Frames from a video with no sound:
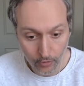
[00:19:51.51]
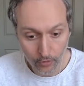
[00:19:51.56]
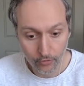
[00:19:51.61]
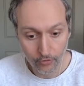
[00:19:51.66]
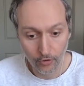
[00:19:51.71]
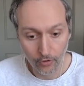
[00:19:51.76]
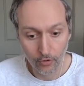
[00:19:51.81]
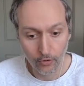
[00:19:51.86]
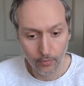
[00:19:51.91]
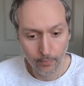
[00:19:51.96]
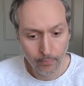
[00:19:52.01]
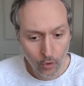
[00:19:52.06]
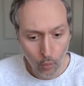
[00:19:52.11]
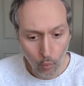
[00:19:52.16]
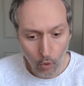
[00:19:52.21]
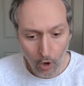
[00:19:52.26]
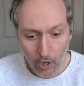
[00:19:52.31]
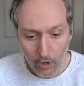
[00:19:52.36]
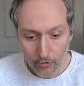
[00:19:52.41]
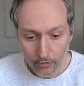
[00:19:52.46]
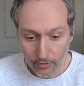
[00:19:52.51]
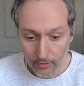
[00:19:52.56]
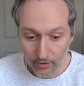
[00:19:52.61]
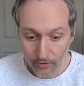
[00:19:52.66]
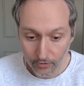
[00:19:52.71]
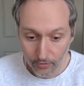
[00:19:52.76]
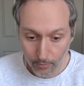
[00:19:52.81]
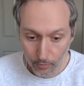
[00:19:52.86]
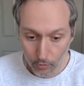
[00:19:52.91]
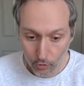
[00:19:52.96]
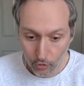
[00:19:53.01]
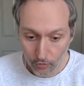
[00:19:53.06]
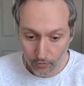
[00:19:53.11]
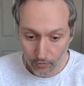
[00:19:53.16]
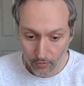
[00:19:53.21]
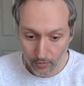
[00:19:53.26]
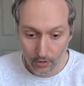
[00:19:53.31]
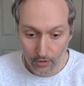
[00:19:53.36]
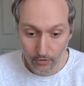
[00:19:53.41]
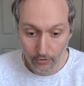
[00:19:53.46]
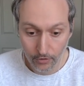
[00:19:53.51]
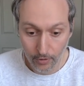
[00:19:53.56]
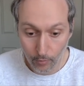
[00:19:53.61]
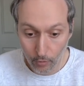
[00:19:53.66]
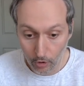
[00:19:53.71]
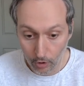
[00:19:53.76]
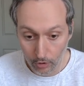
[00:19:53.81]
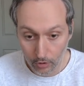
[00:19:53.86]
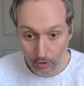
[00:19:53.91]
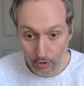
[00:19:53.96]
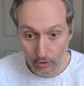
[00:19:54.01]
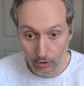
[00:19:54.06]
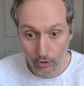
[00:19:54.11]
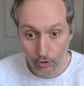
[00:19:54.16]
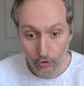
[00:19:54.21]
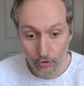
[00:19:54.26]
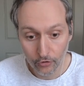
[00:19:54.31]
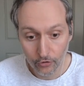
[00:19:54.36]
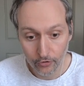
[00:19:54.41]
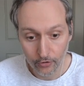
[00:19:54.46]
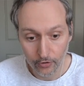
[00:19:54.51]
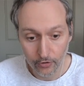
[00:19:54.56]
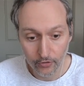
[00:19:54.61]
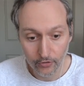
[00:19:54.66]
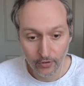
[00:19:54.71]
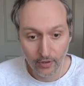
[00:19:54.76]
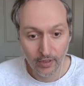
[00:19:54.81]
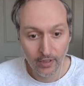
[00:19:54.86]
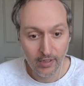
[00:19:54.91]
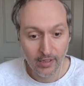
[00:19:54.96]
So while this move somewhat loses,